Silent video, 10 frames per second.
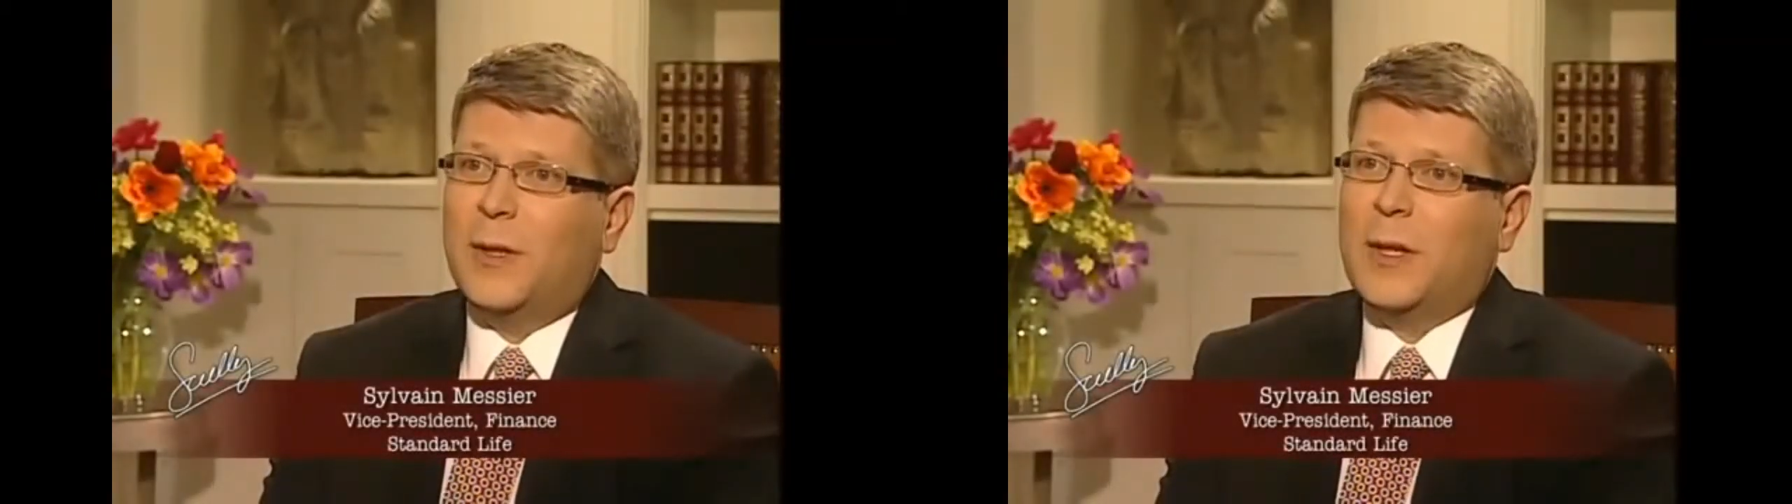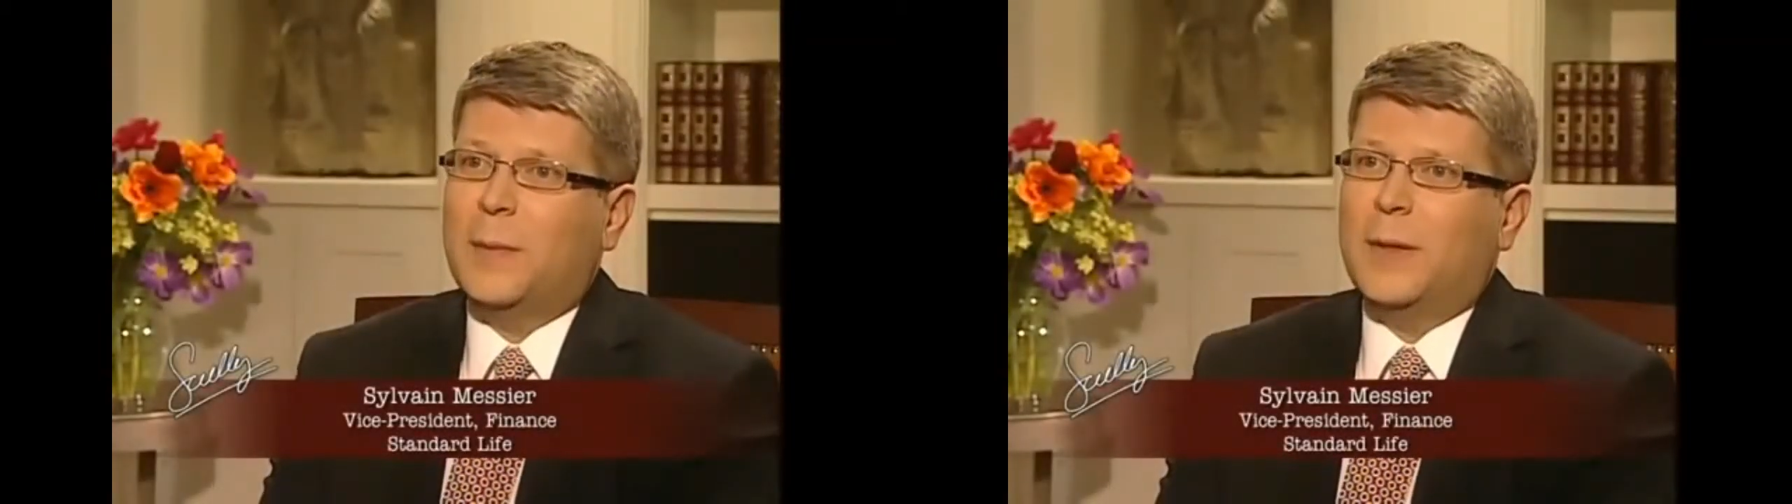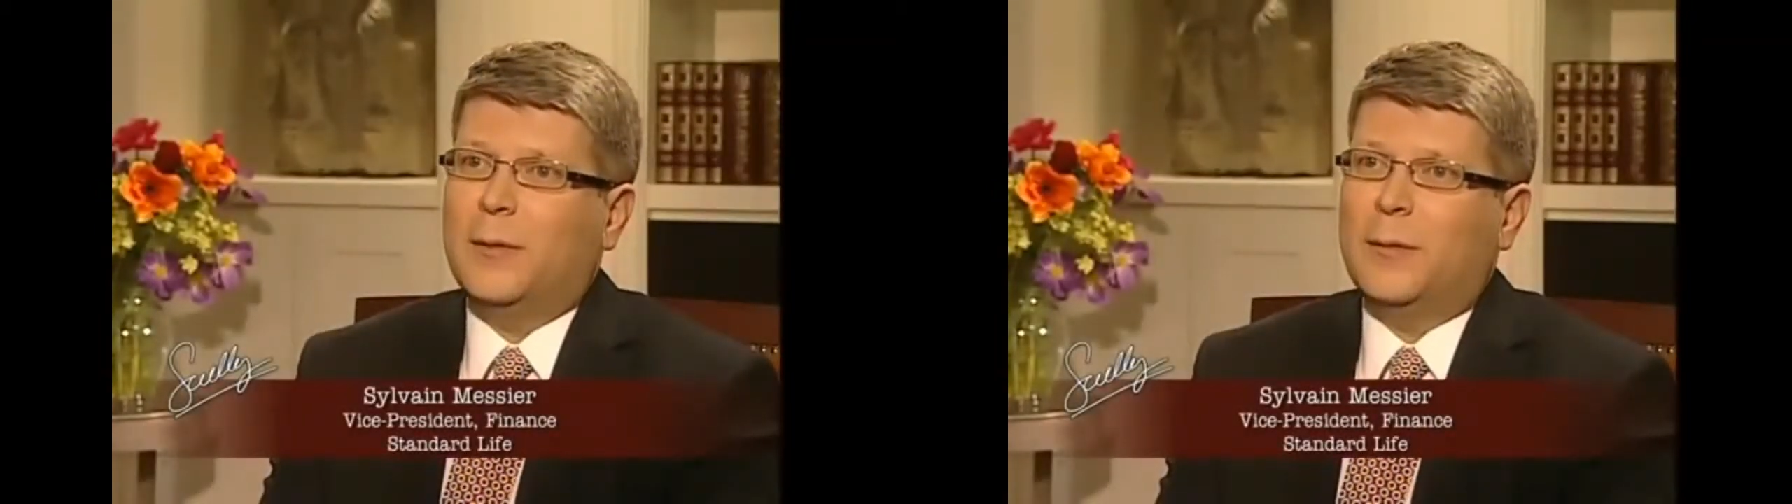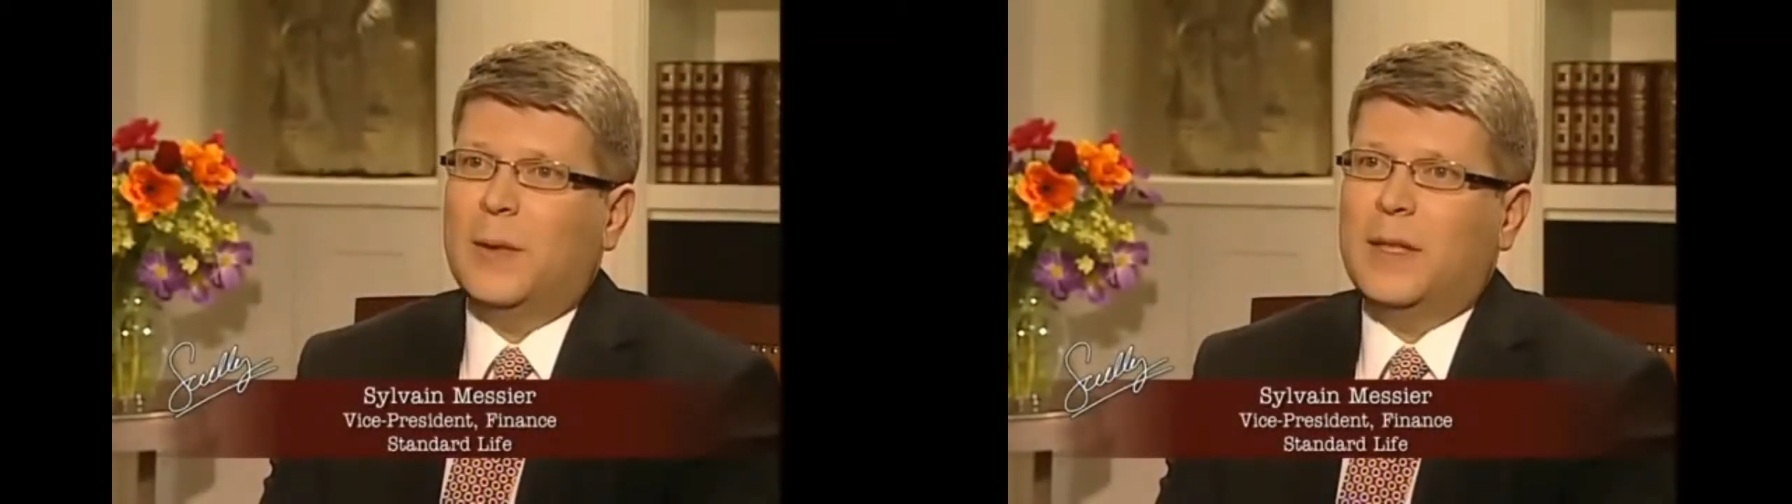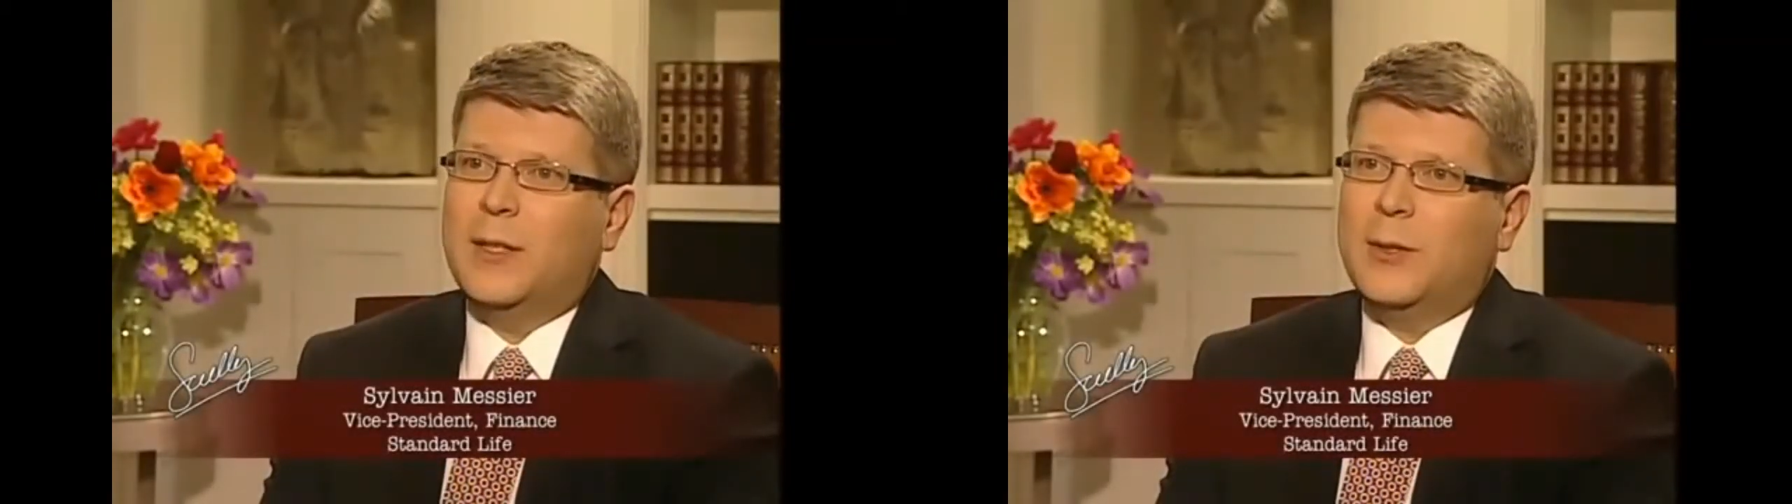talking about the
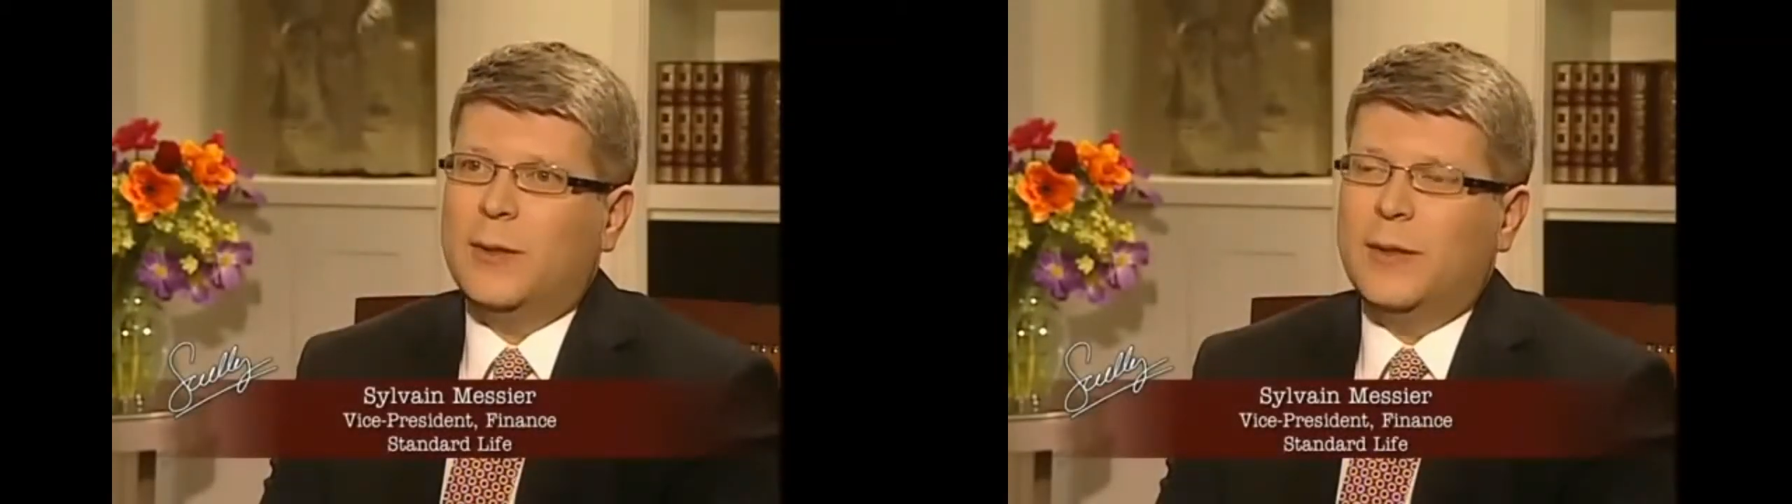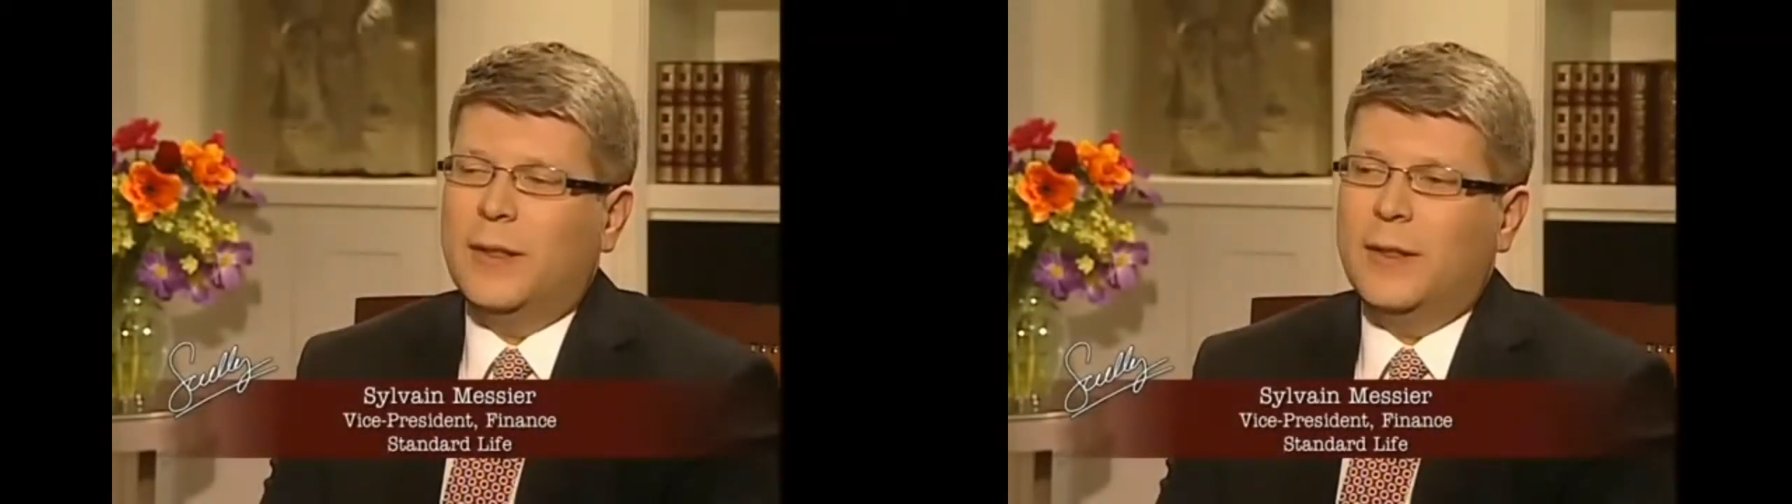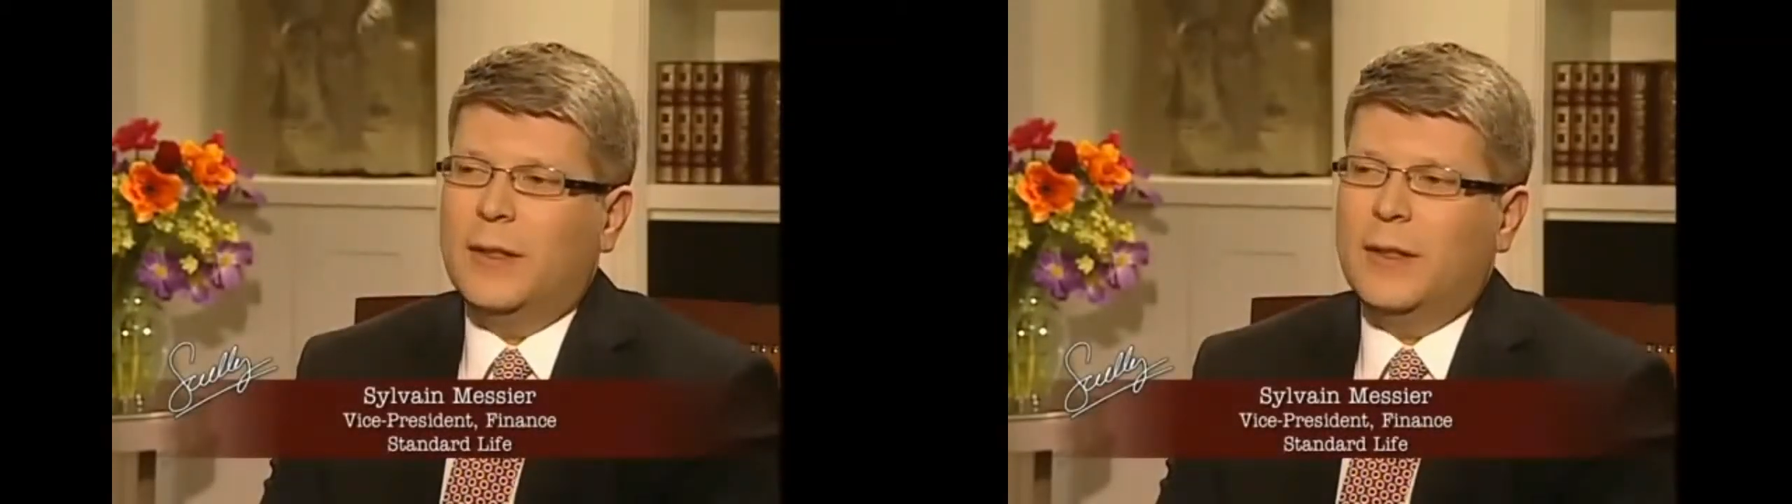foundation.